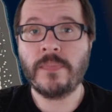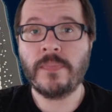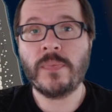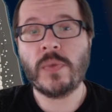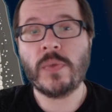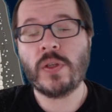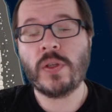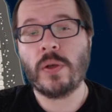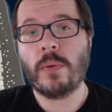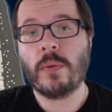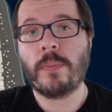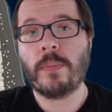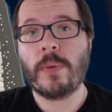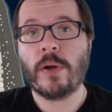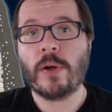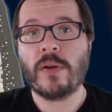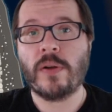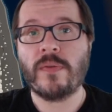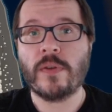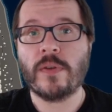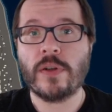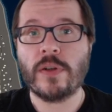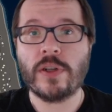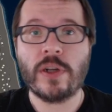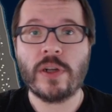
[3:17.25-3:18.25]
So part of
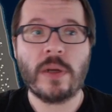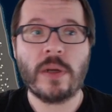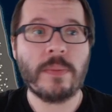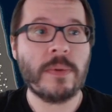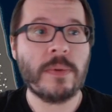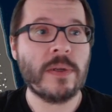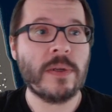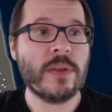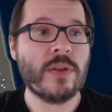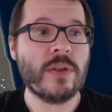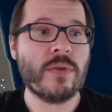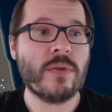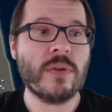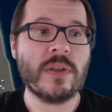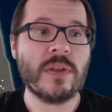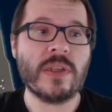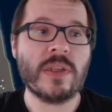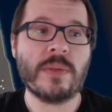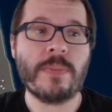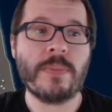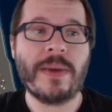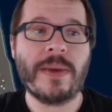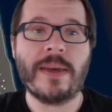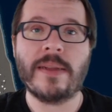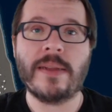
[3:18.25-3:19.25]
our job is to
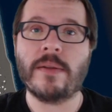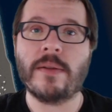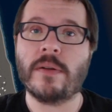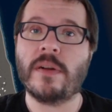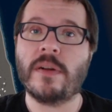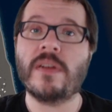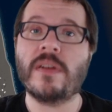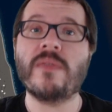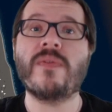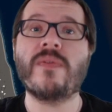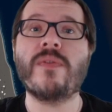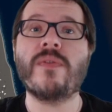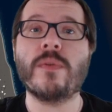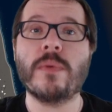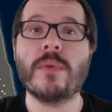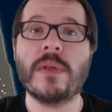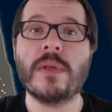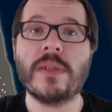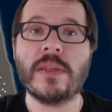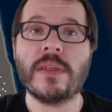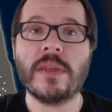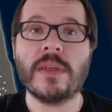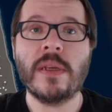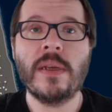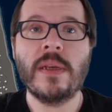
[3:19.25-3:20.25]
expand our
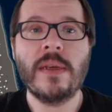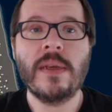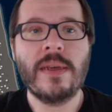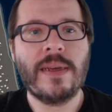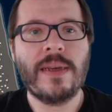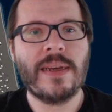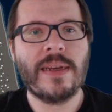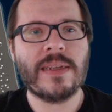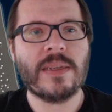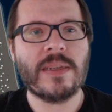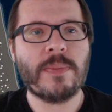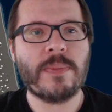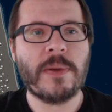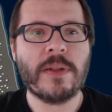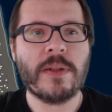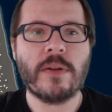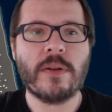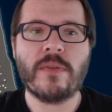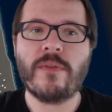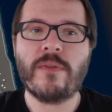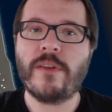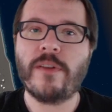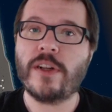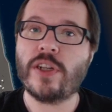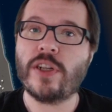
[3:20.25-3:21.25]
influence, expand our
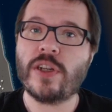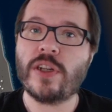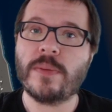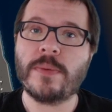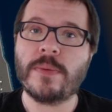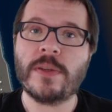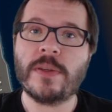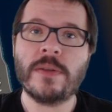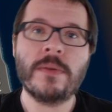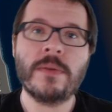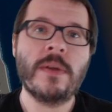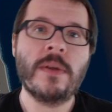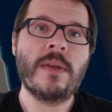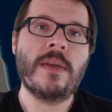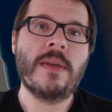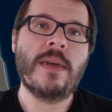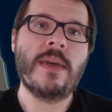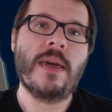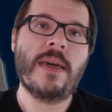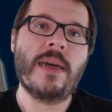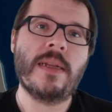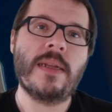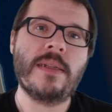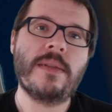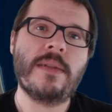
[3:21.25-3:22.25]
friendships,
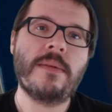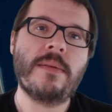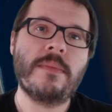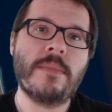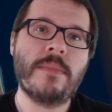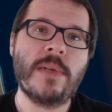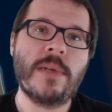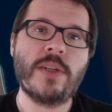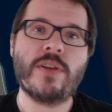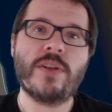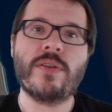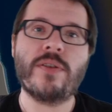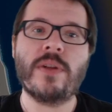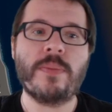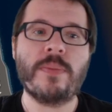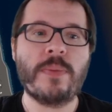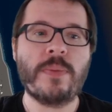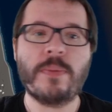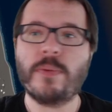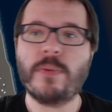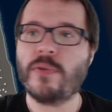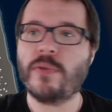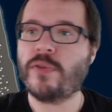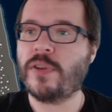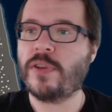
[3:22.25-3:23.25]
and make sure that
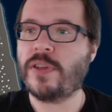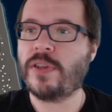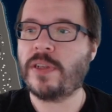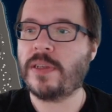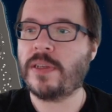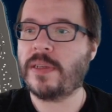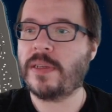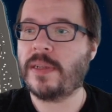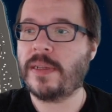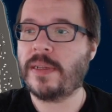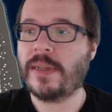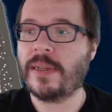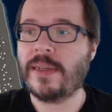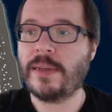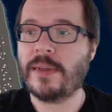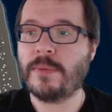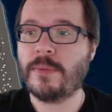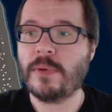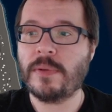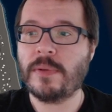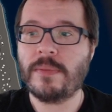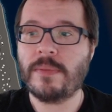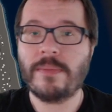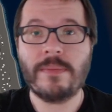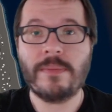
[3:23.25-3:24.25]
people trust us and that they
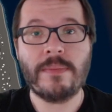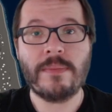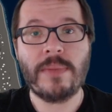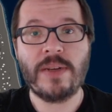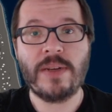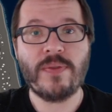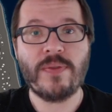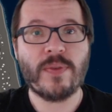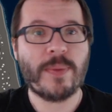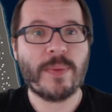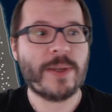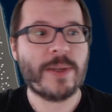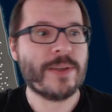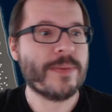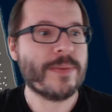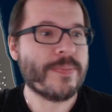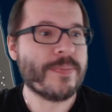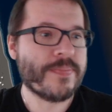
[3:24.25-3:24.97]
will buy from us.